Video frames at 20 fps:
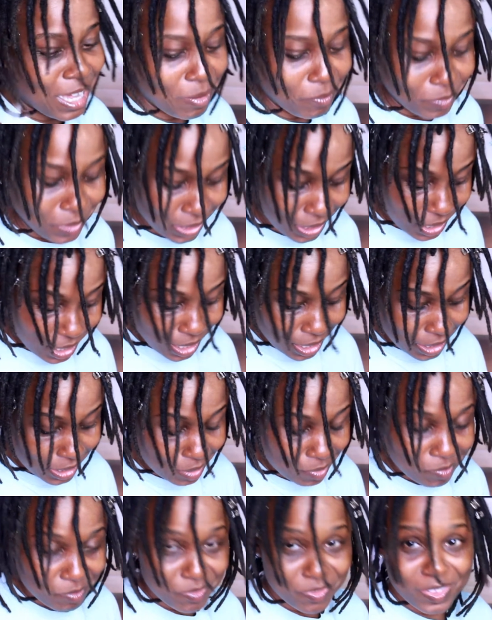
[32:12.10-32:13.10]
I'm like, I
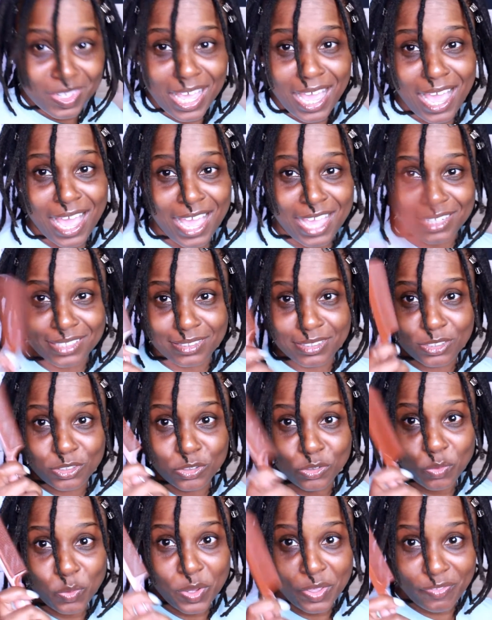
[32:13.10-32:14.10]
am not
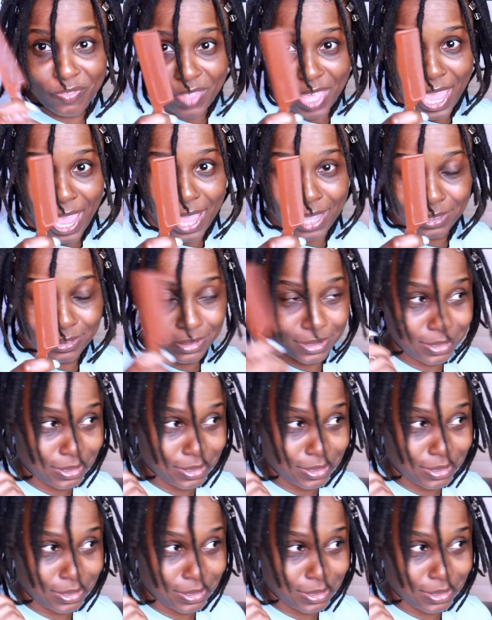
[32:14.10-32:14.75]
doing that.